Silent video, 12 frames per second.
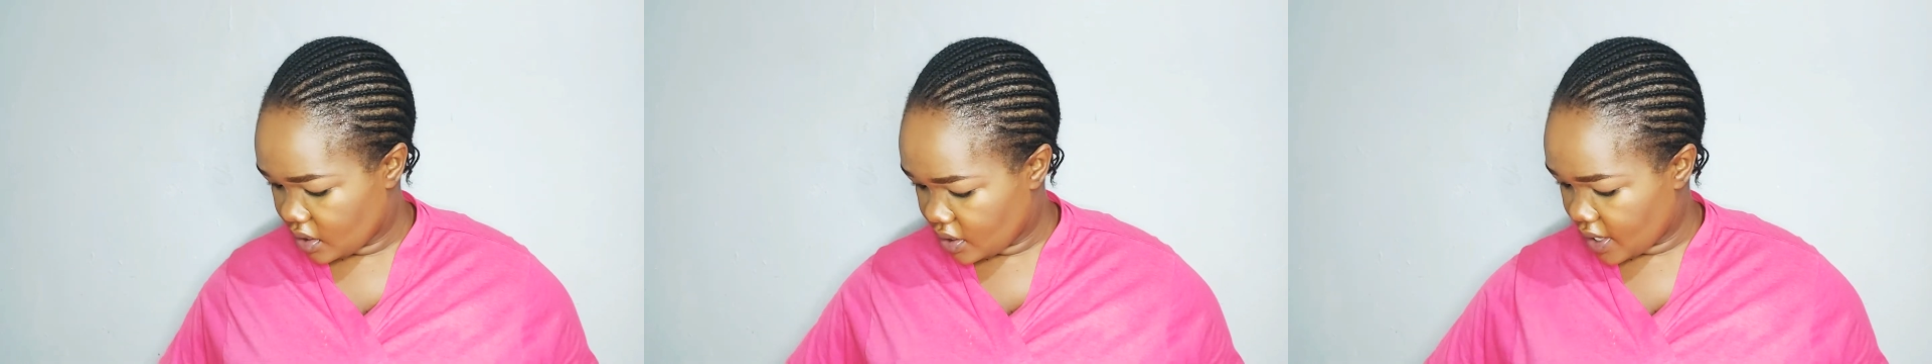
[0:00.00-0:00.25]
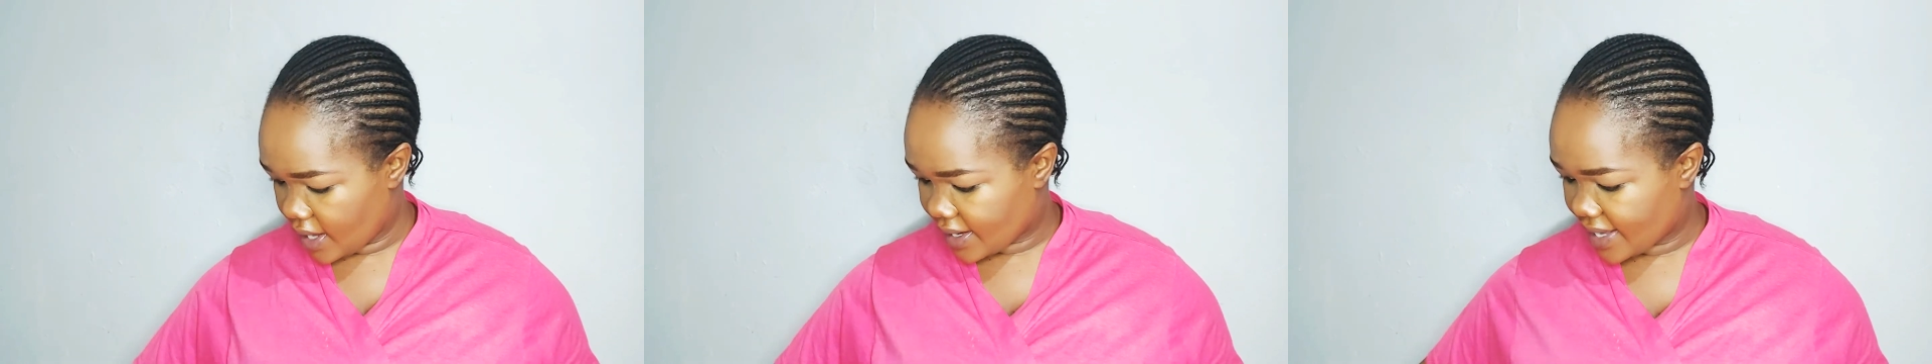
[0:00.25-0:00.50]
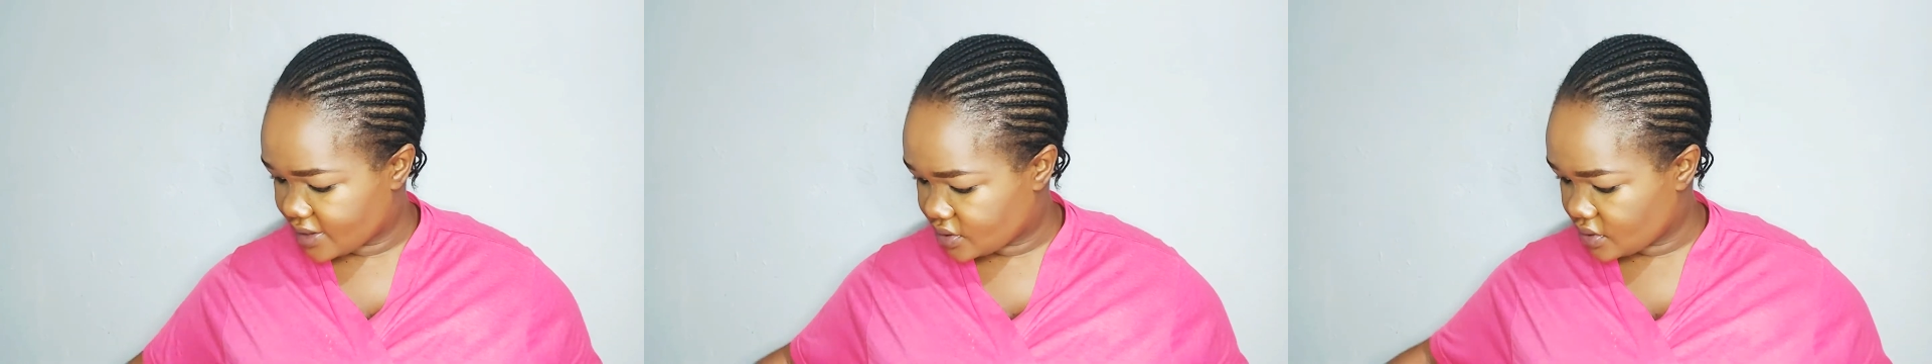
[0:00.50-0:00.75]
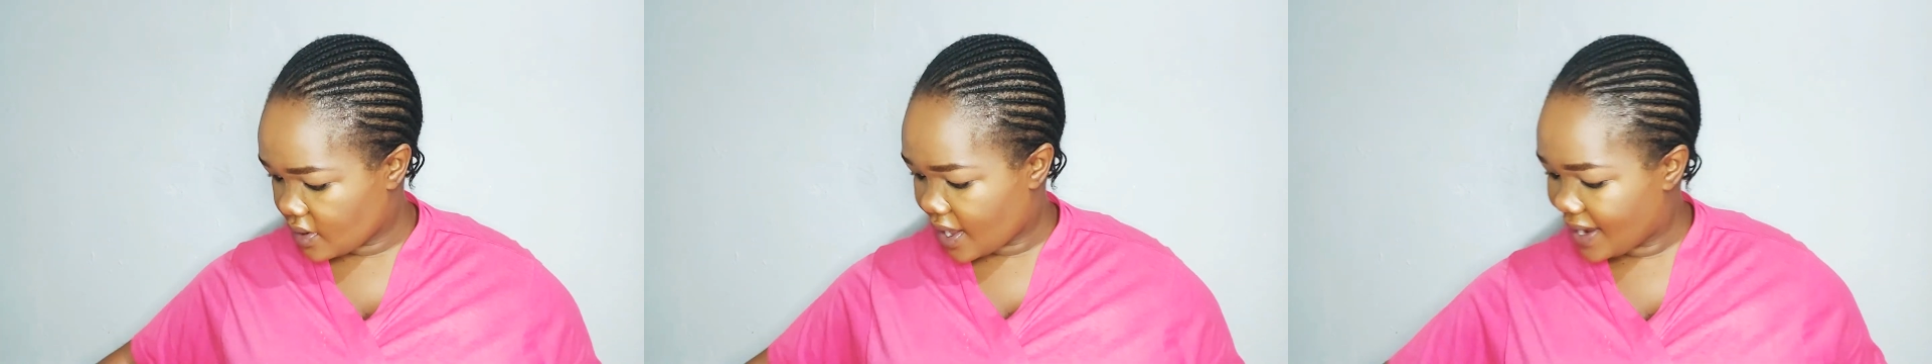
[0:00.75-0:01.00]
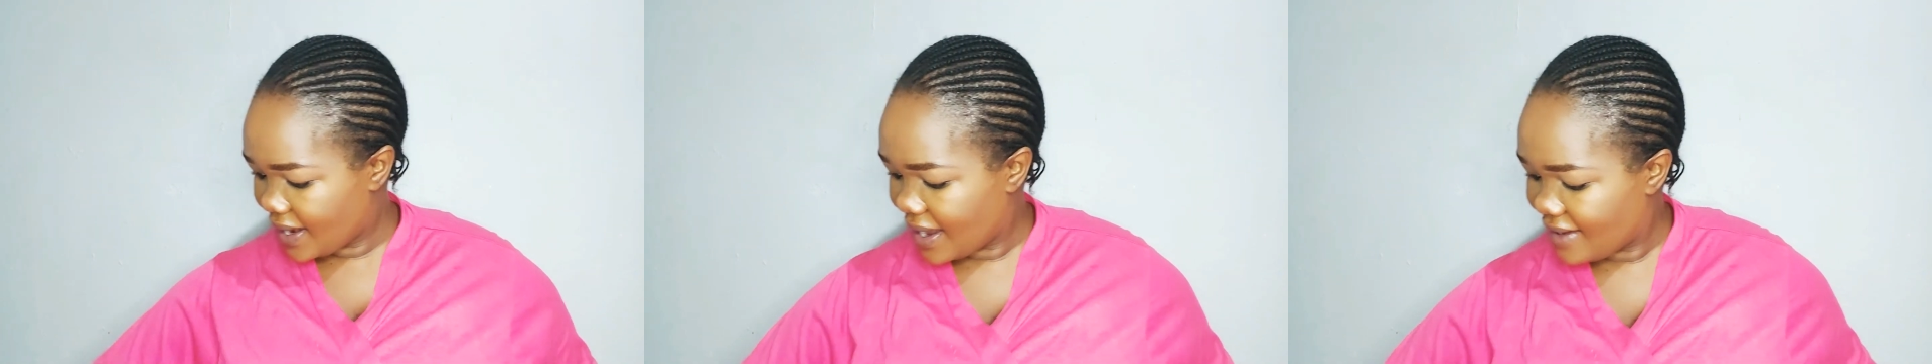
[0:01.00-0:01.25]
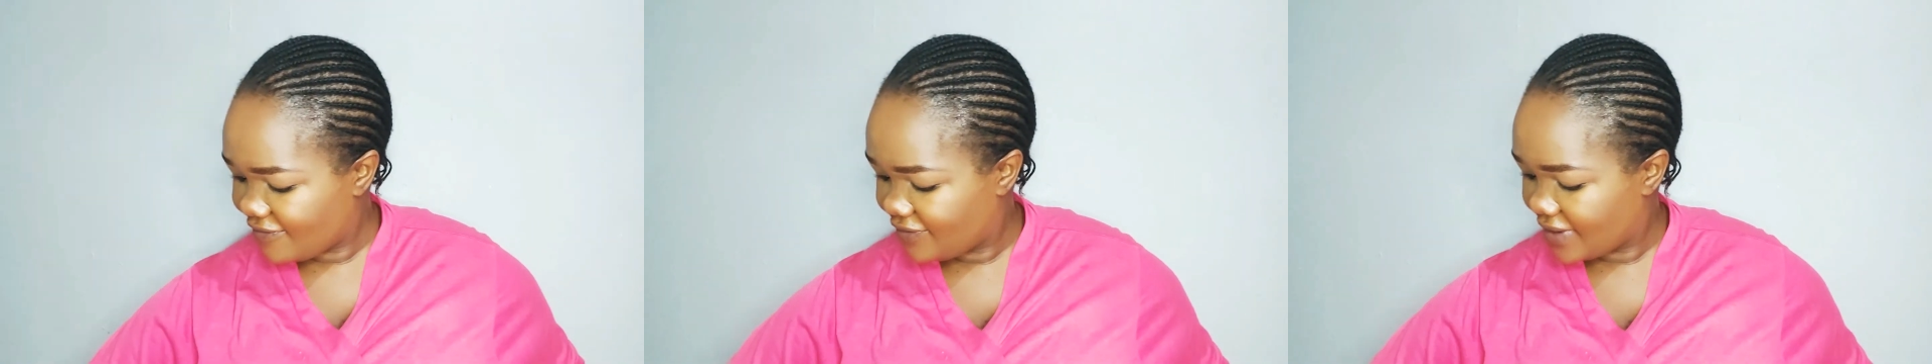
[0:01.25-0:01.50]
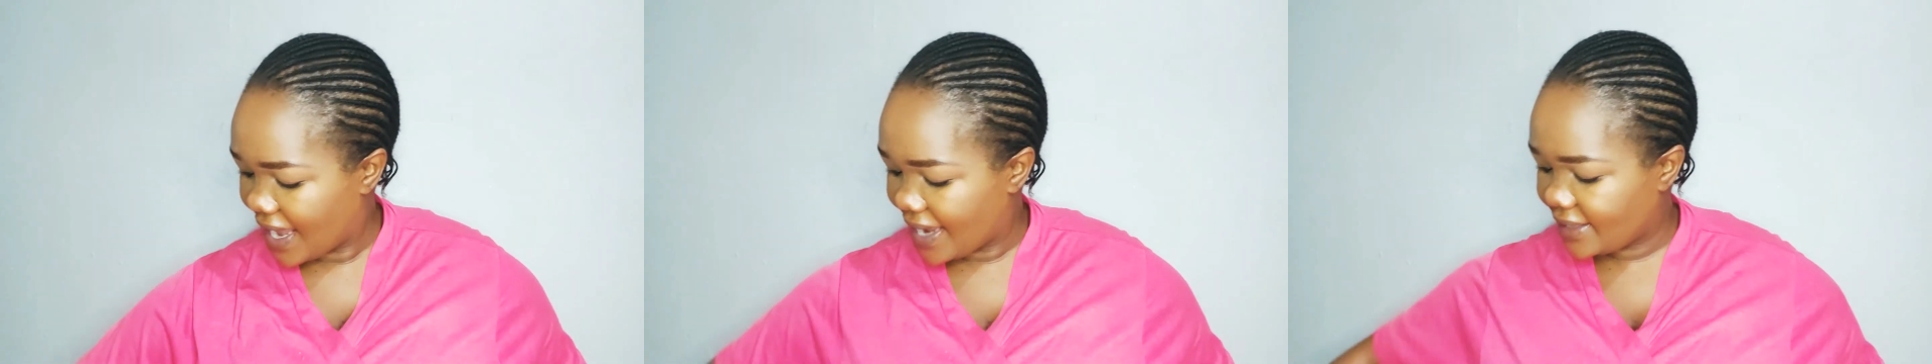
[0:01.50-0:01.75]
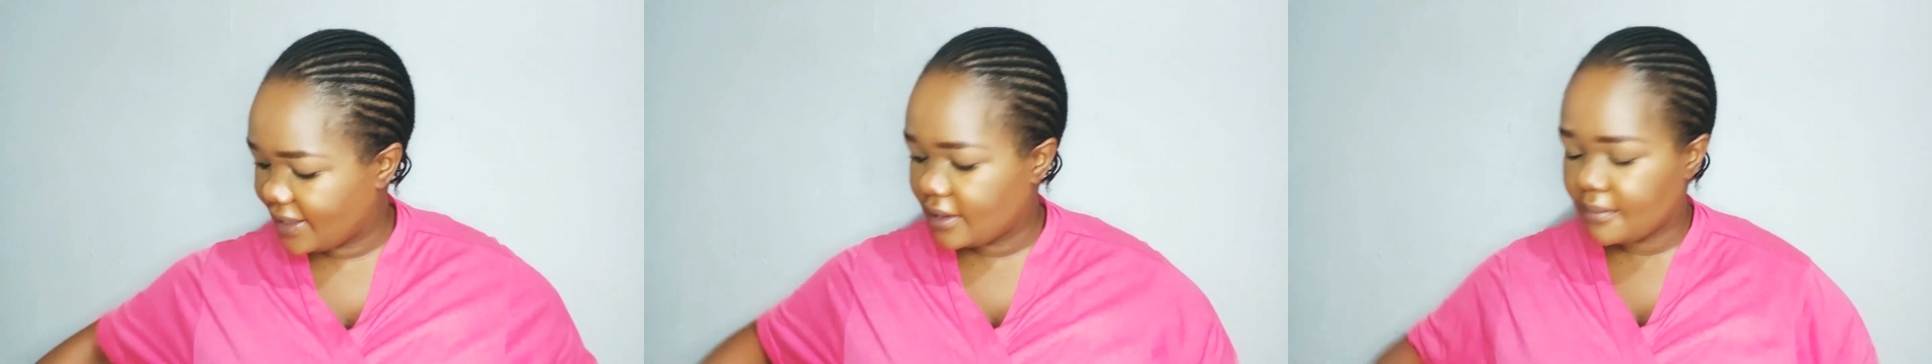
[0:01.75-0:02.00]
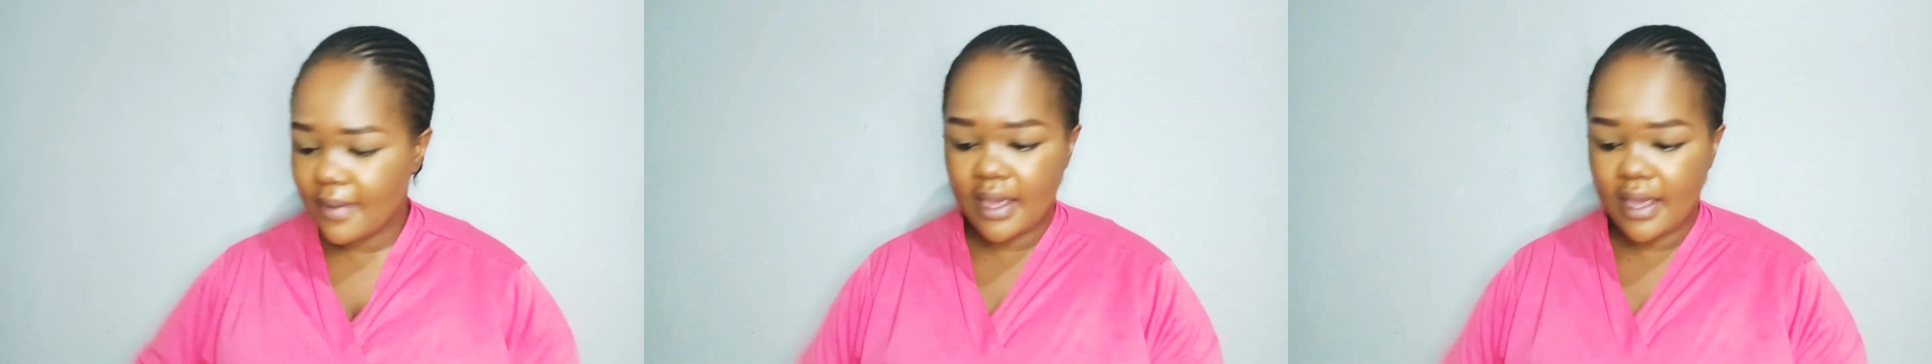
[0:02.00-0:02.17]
Yeah, guys, so I love lining